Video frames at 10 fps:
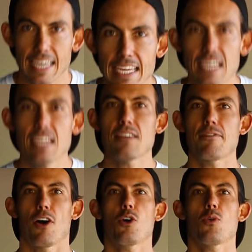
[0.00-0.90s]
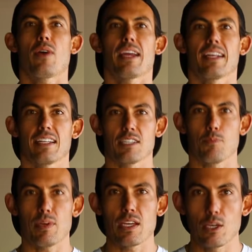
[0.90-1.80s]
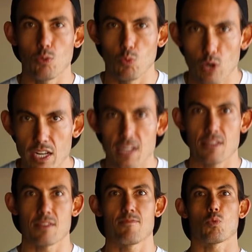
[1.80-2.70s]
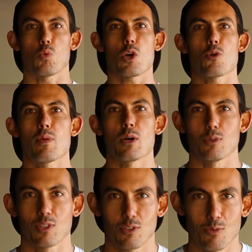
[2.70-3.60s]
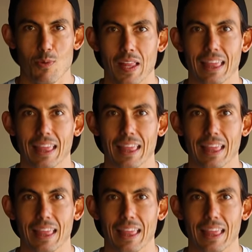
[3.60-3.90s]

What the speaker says: of heave-hoeing this big wooden rowboat through a